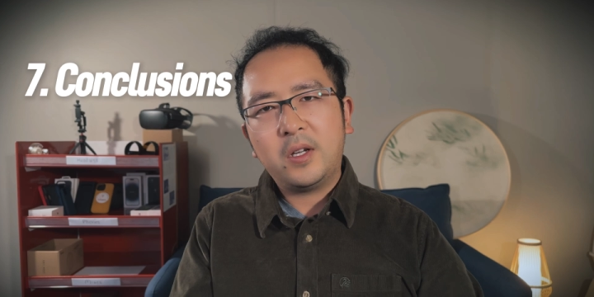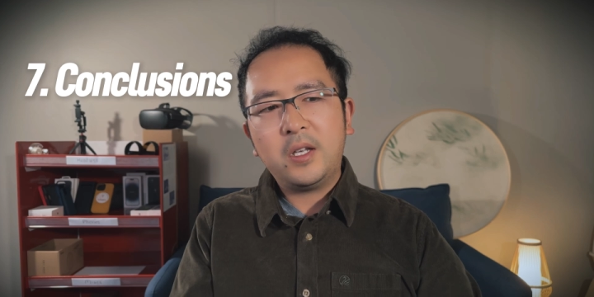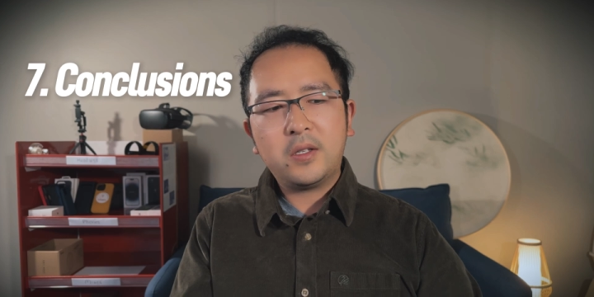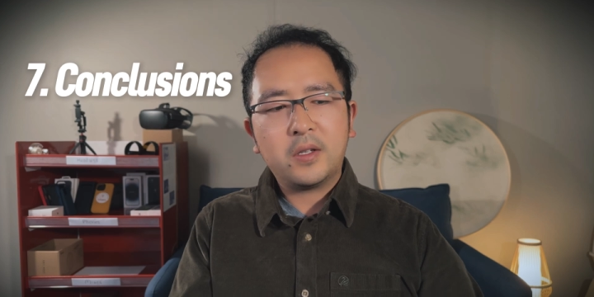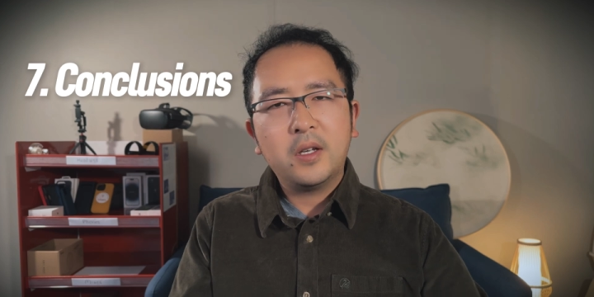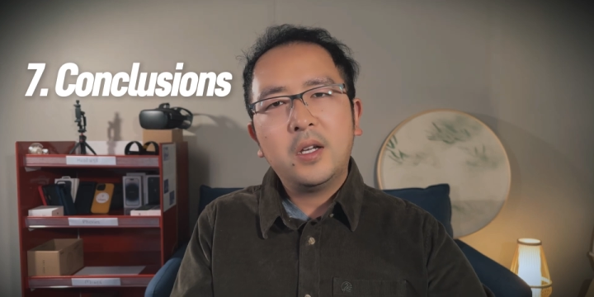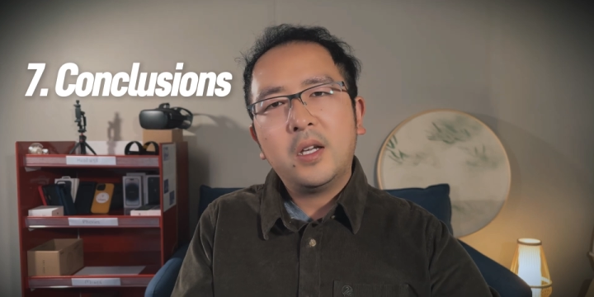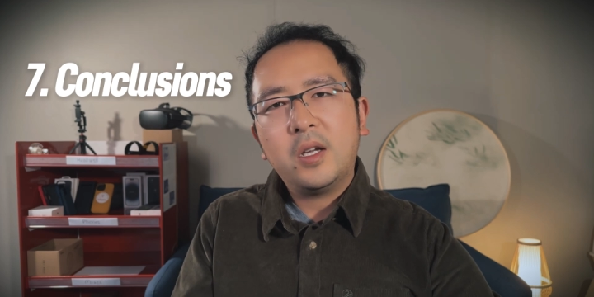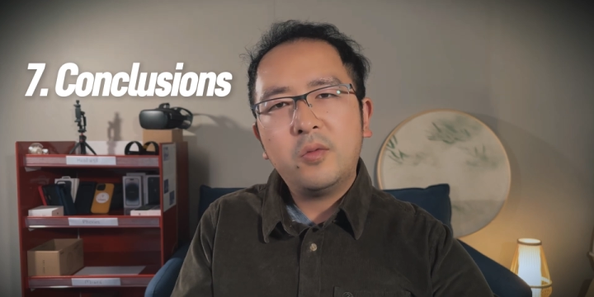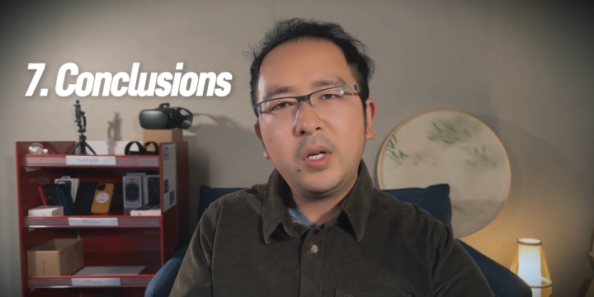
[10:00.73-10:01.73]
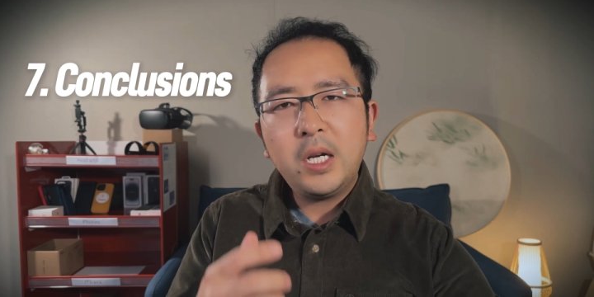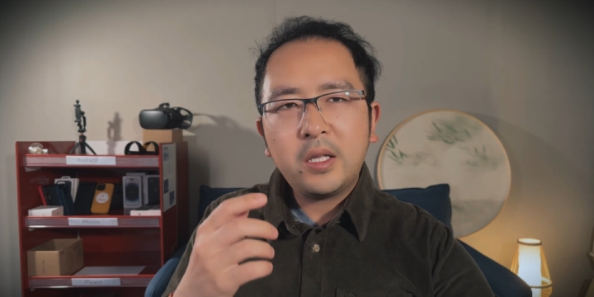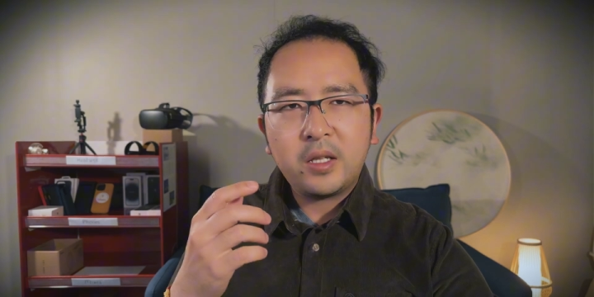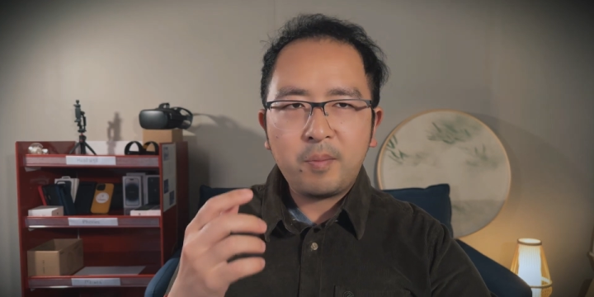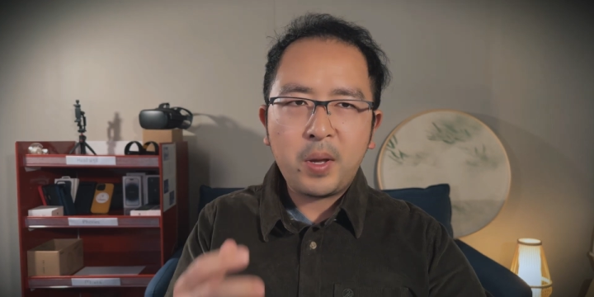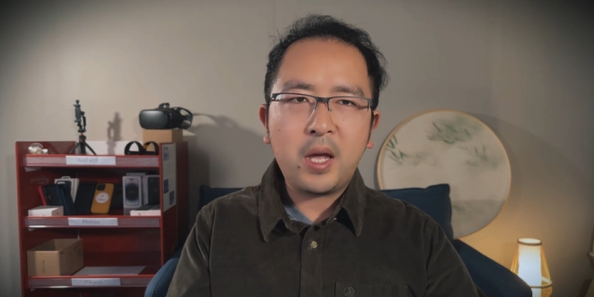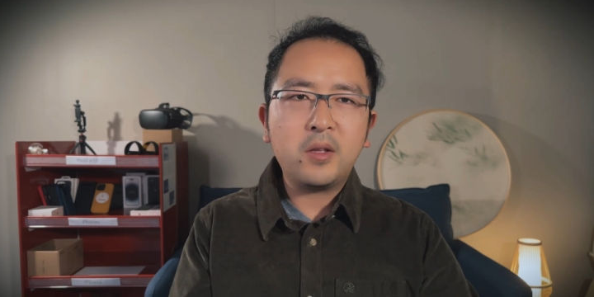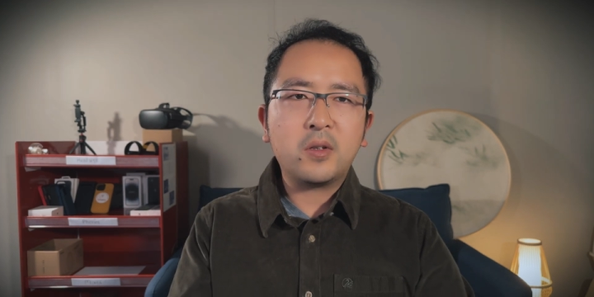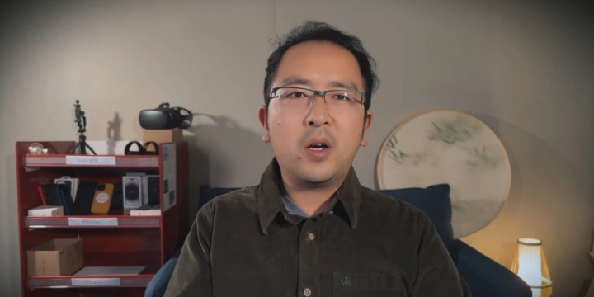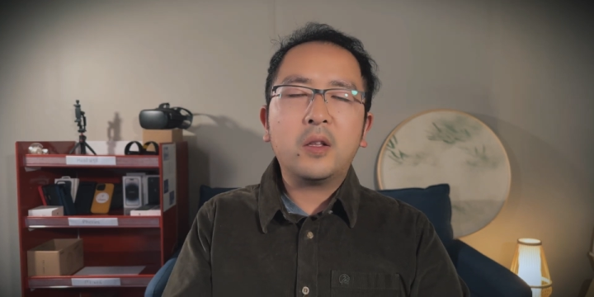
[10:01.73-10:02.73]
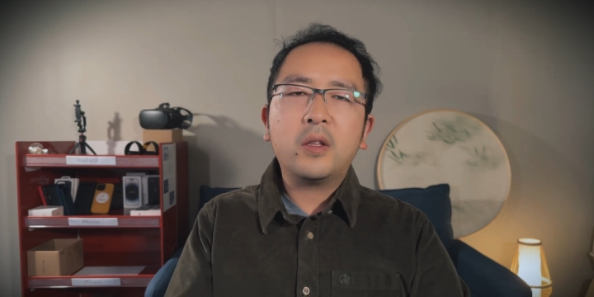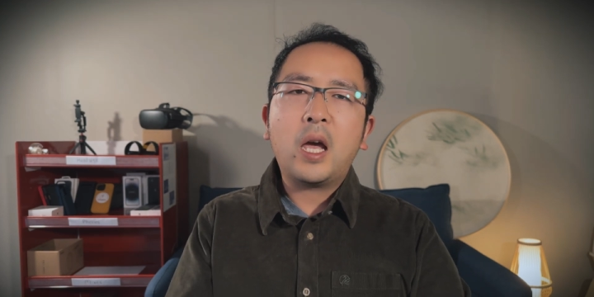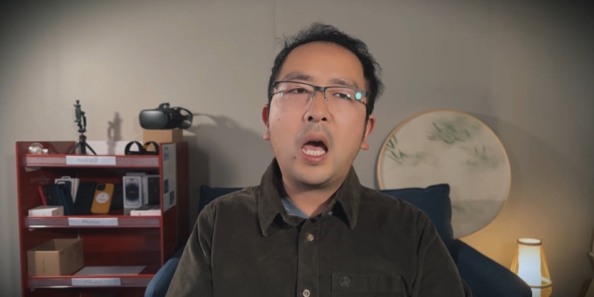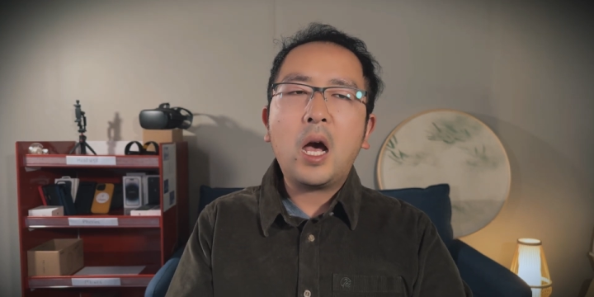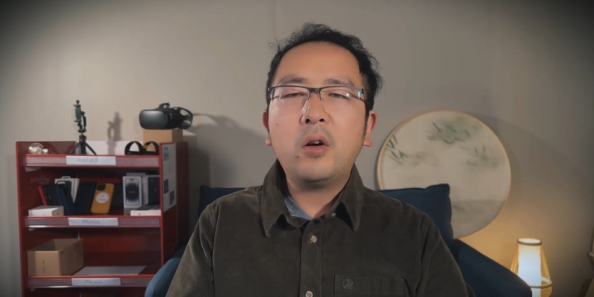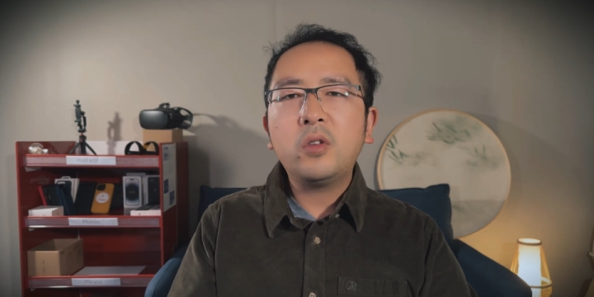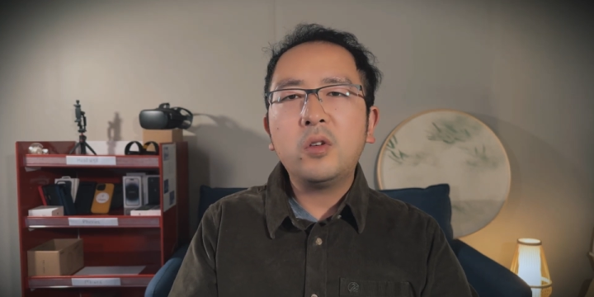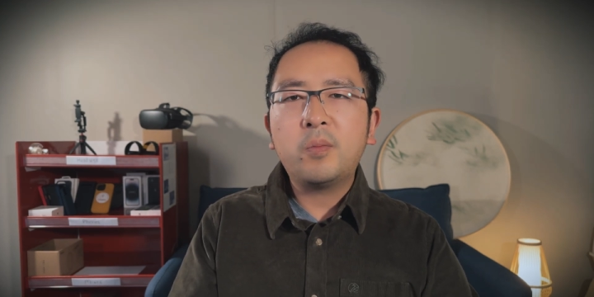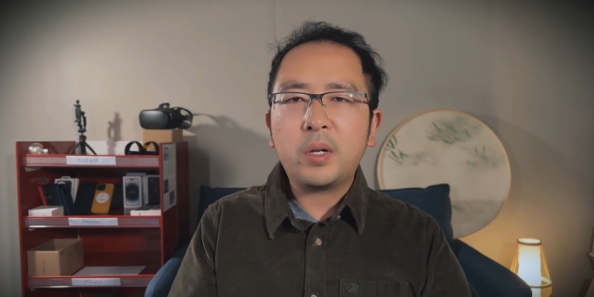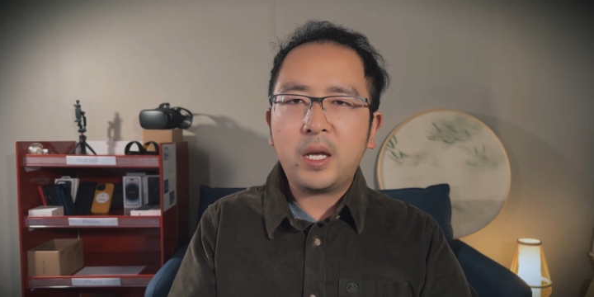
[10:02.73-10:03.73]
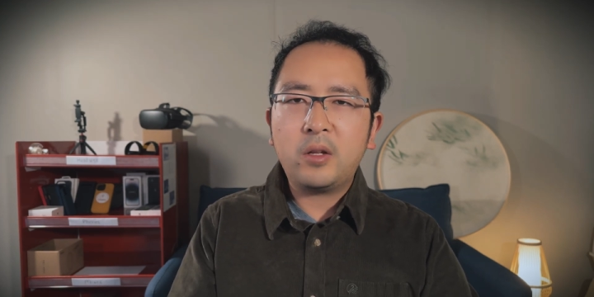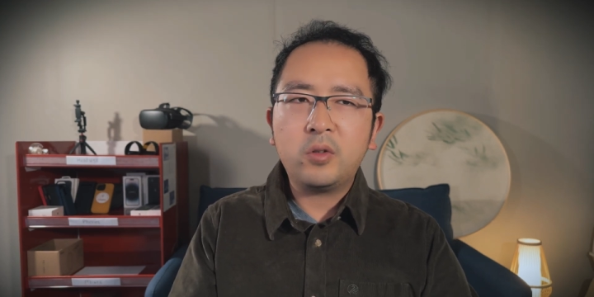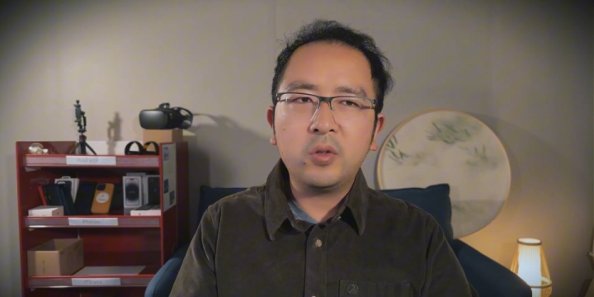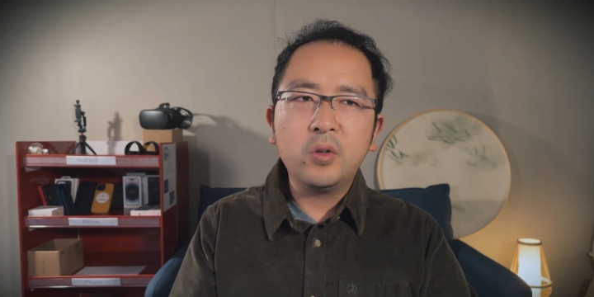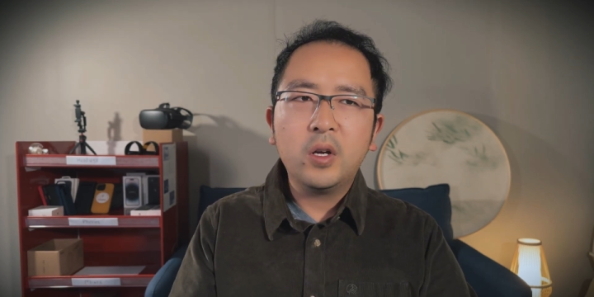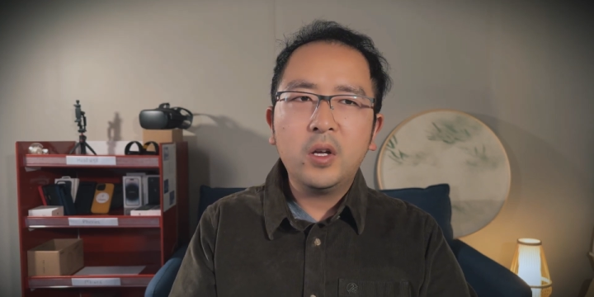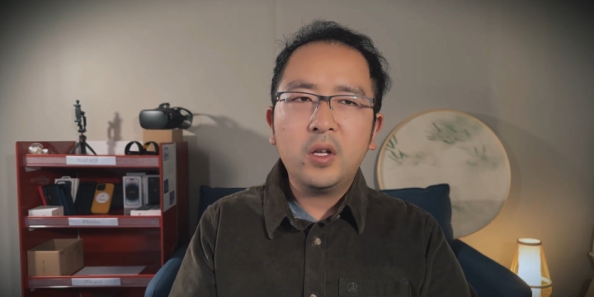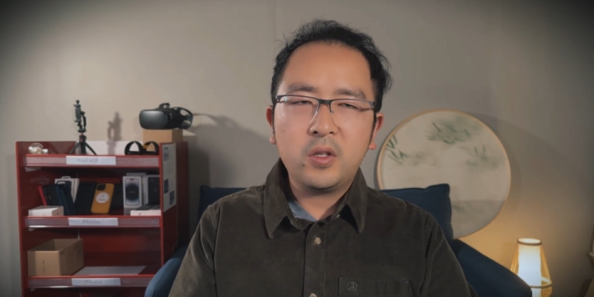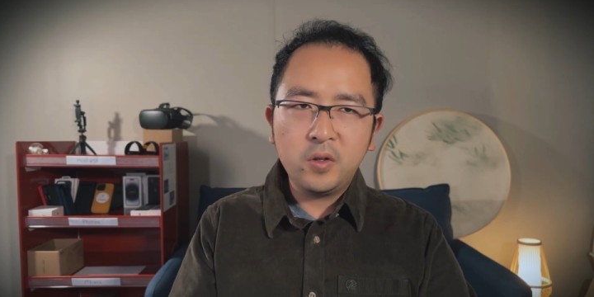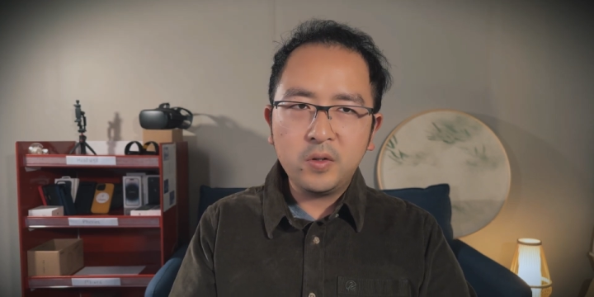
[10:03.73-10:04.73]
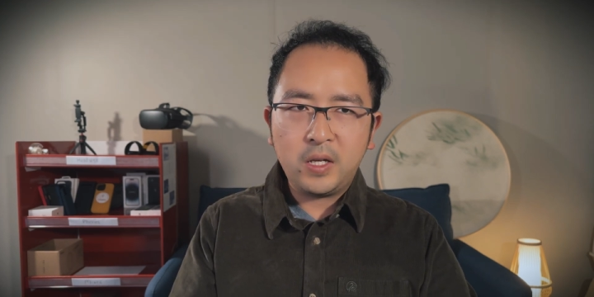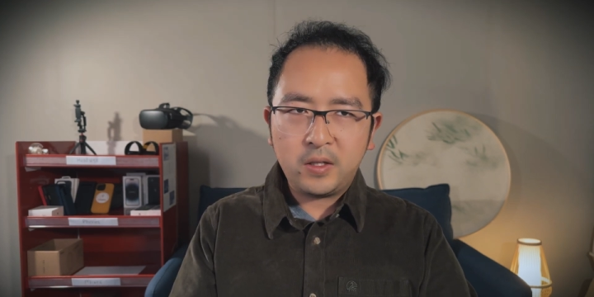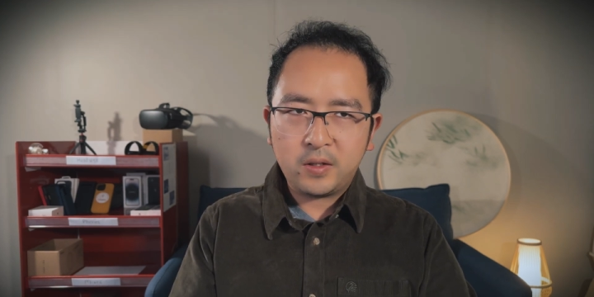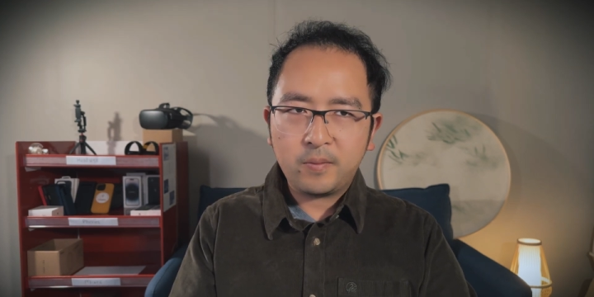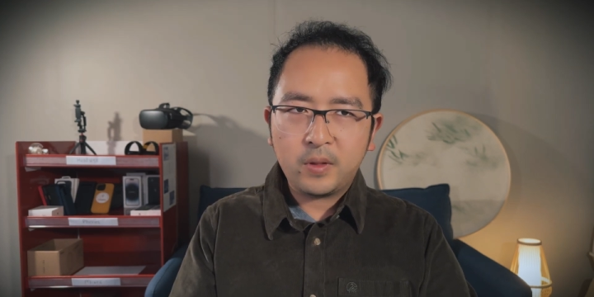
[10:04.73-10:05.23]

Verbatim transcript: is it really depends on how you plan to use it.